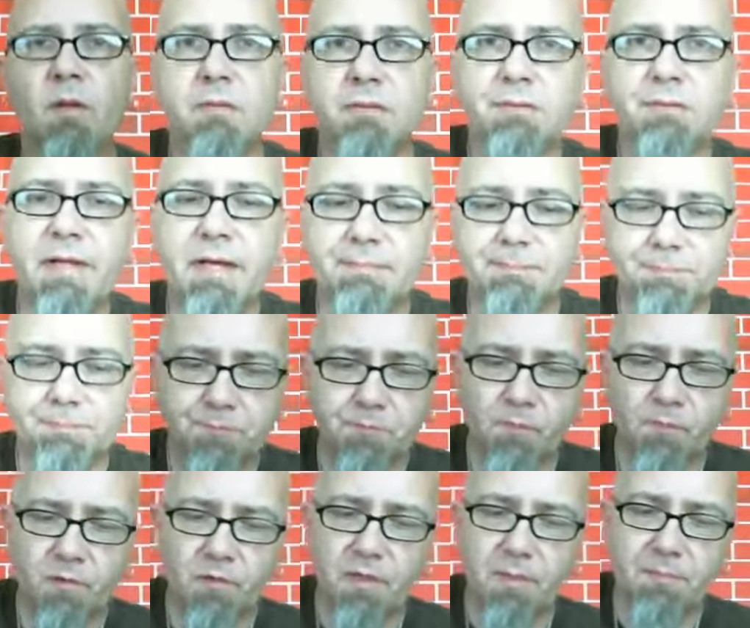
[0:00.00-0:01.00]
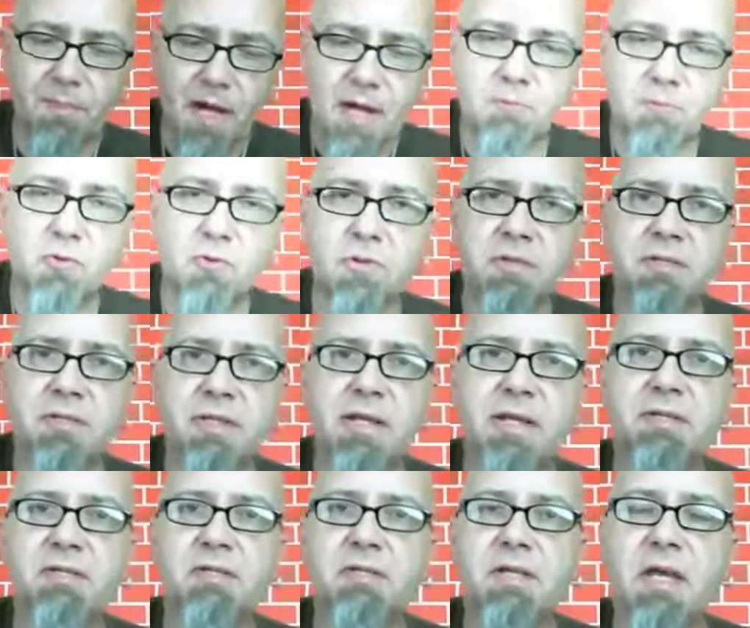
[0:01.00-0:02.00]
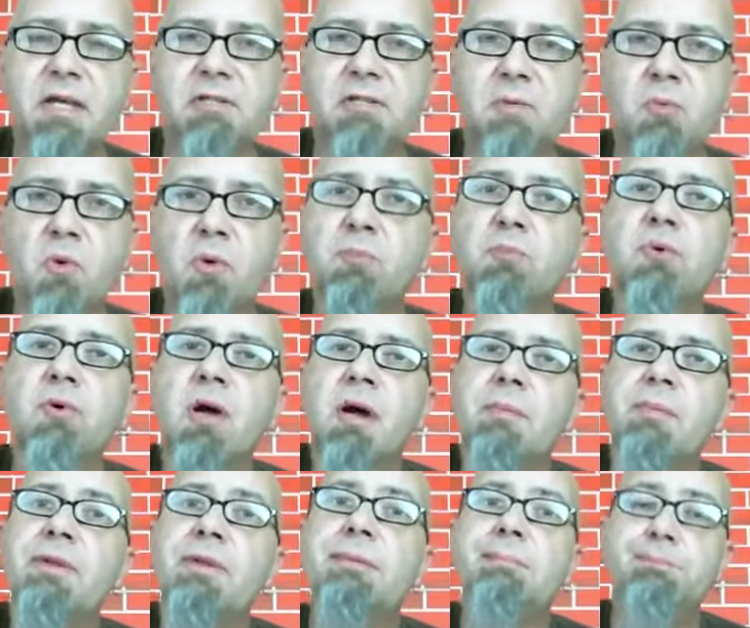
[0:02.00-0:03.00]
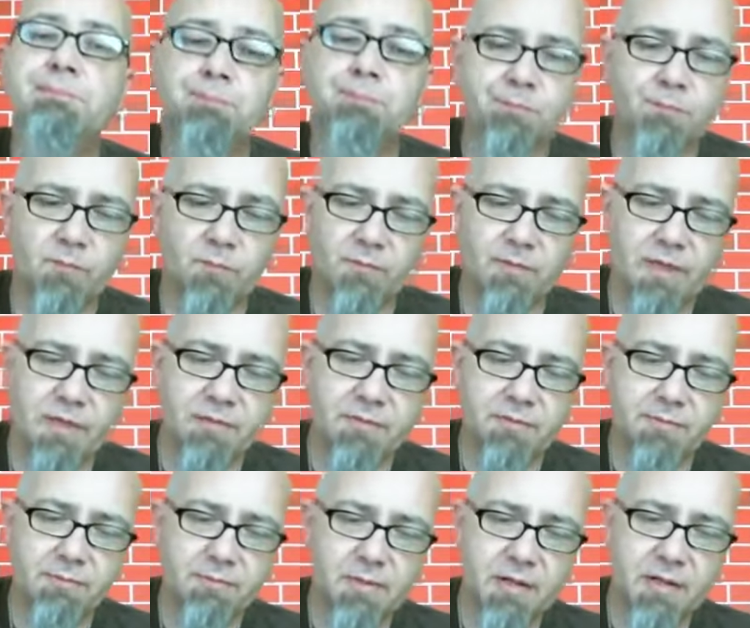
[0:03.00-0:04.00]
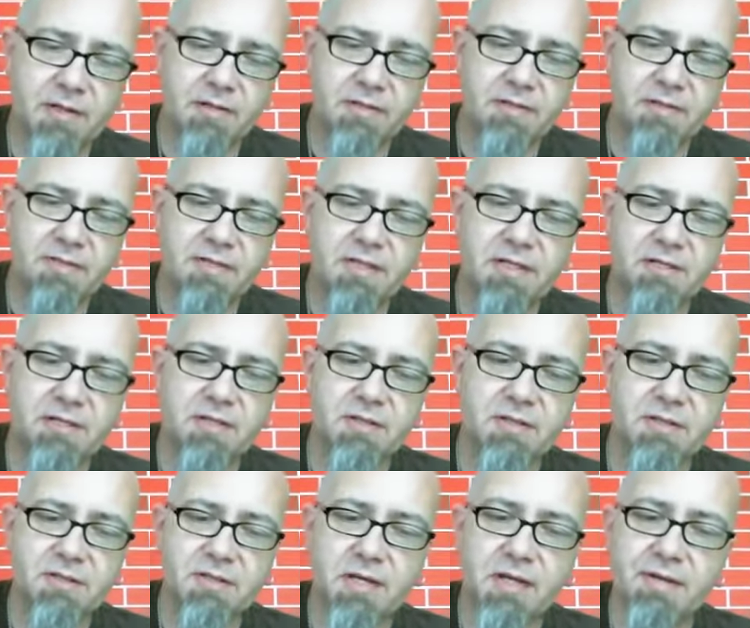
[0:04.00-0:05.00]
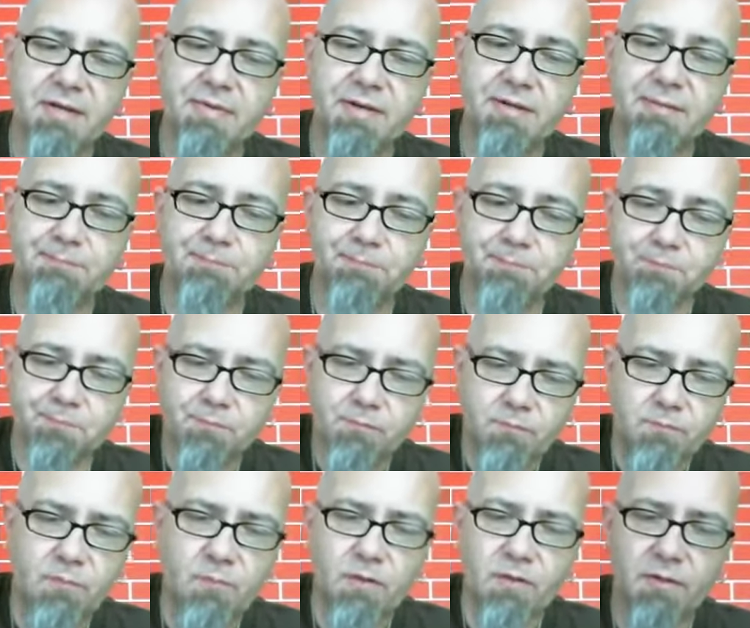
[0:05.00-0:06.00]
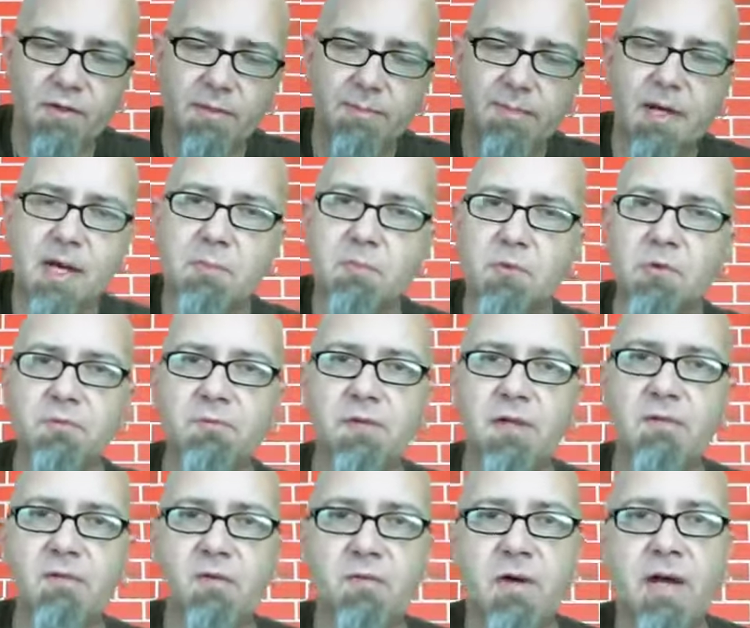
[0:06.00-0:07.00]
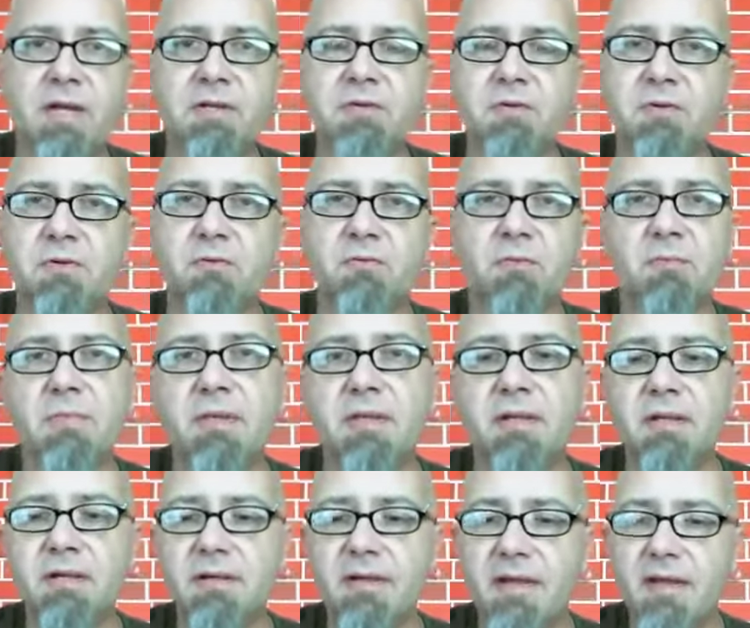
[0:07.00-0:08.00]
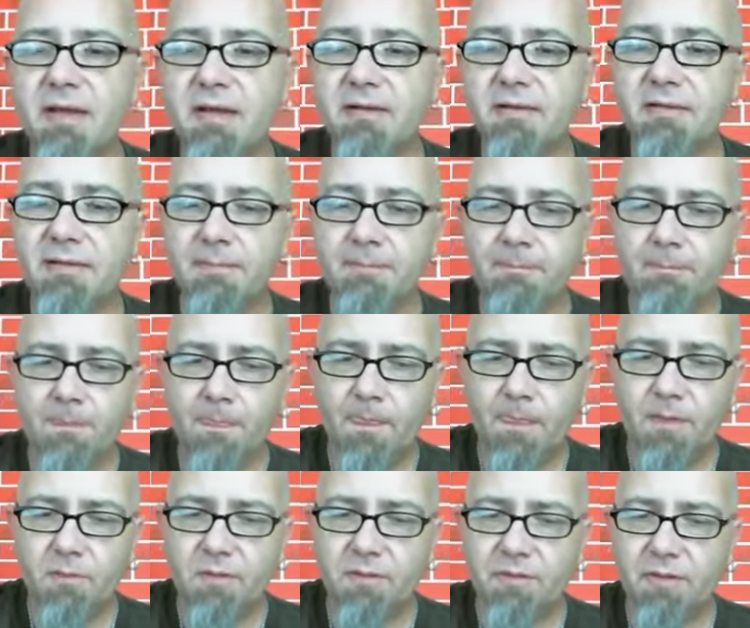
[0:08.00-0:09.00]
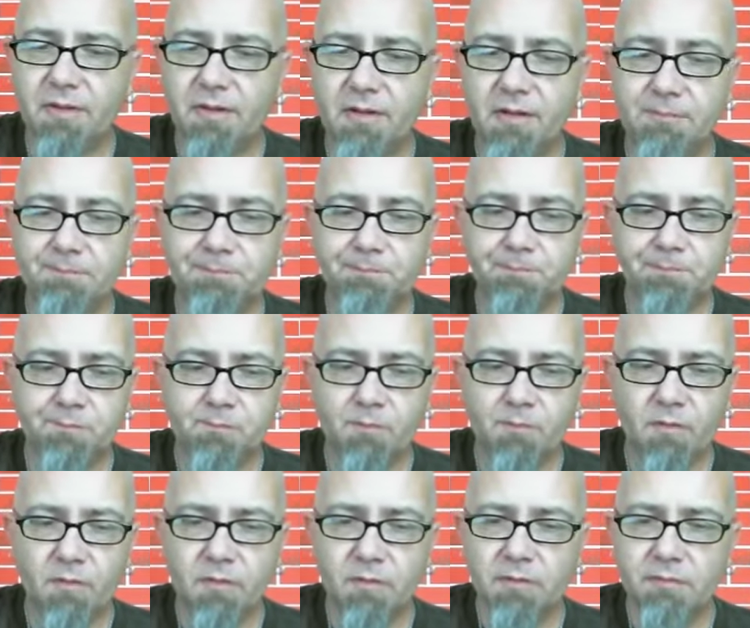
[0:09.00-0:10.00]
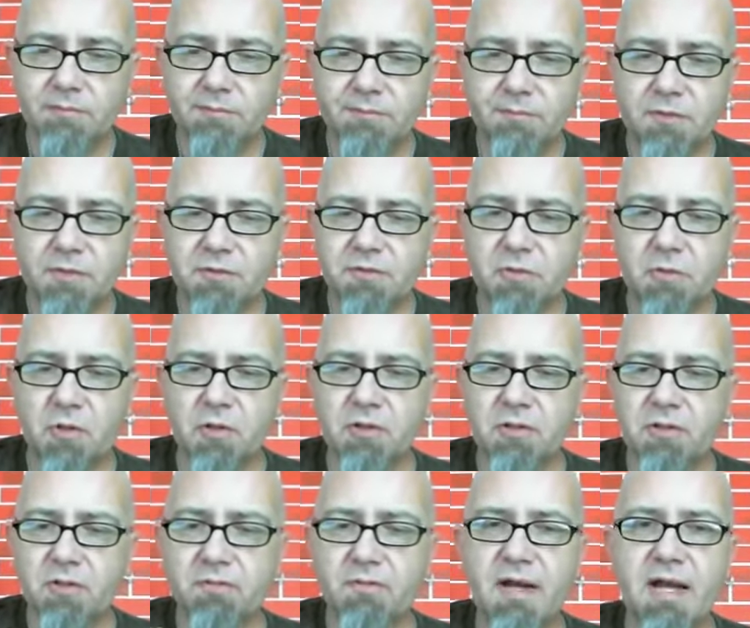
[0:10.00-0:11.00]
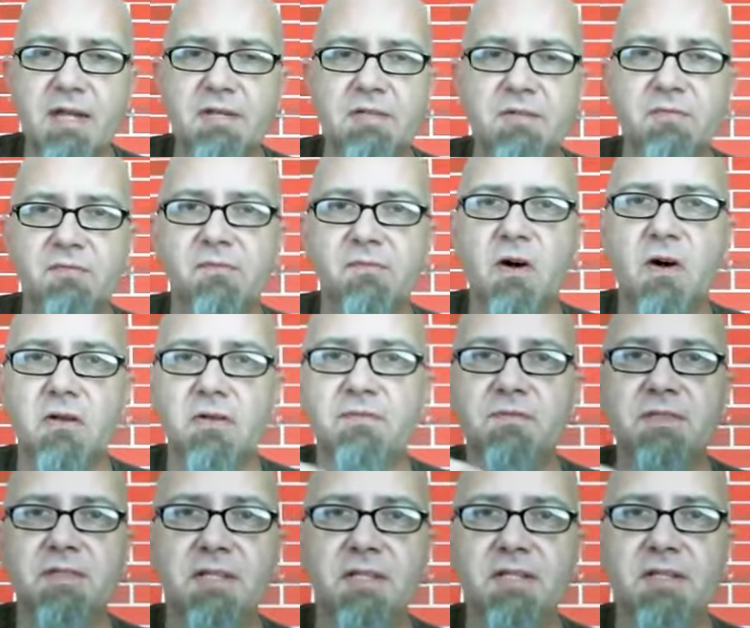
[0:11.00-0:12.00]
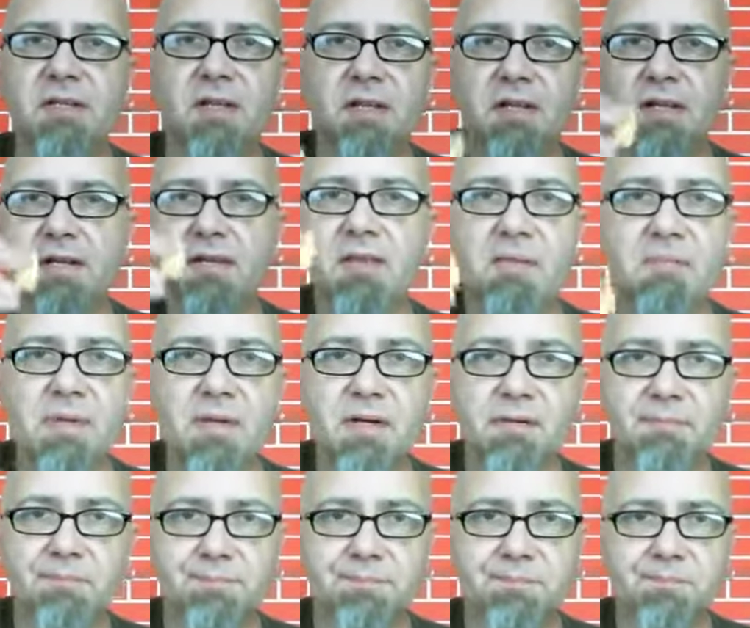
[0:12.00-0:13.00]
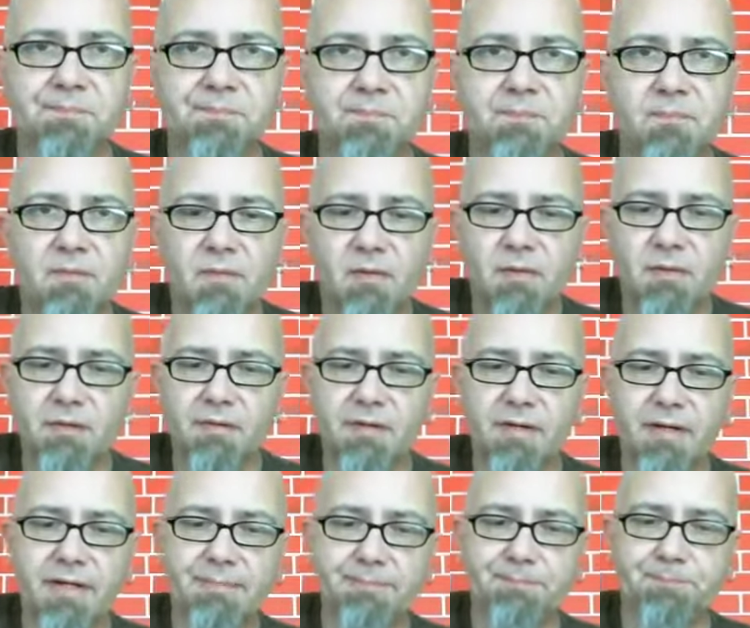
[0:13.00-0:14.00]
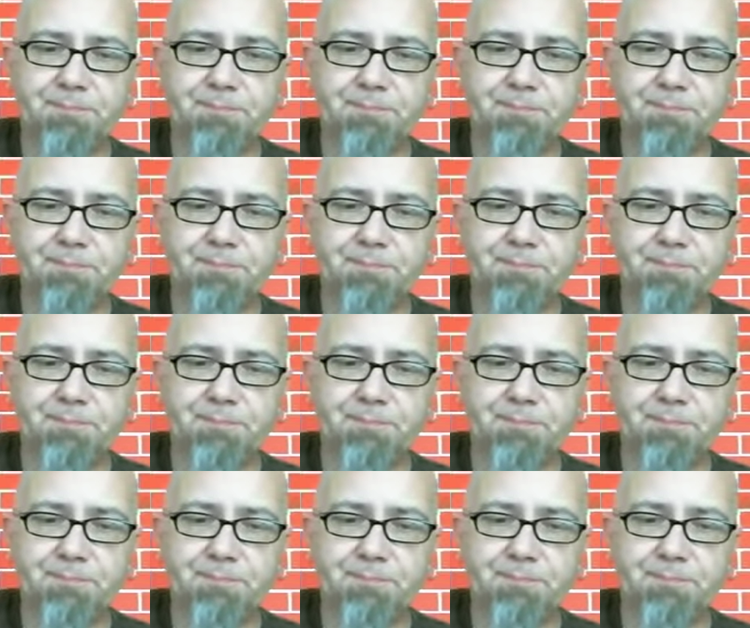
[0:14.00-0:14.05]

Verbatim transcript: Yeah, the popcorn taste is actually more prominent than any of the seasoning that's on there. The popcorn flavor rides through from beginning to end with um, a short little rise and fall of seasoning in the middle. All right?